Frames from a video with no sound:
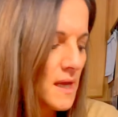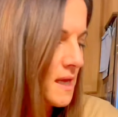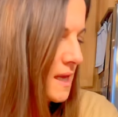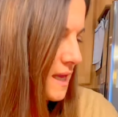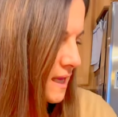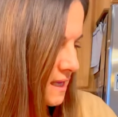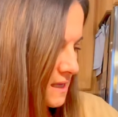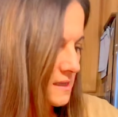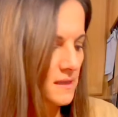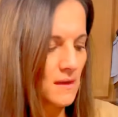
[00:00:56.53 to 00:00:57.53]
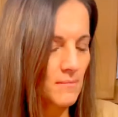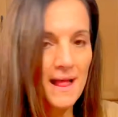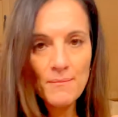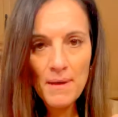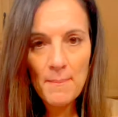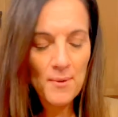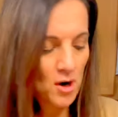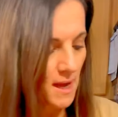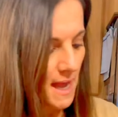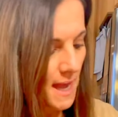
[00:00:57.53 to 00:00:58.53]
and black
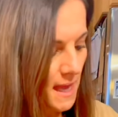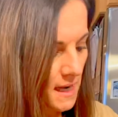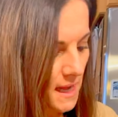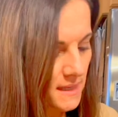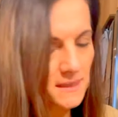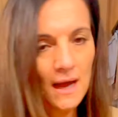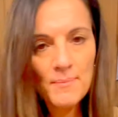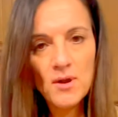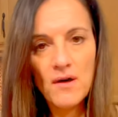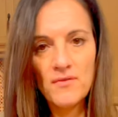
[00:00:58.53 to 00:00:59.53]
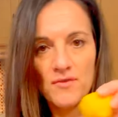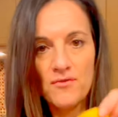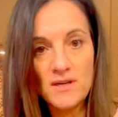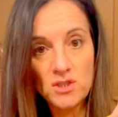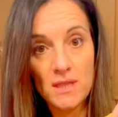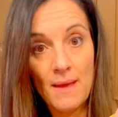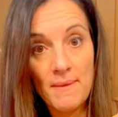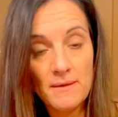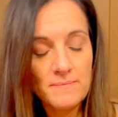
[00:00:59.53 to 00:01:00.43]
pepper, and I top it off with fresh lemon.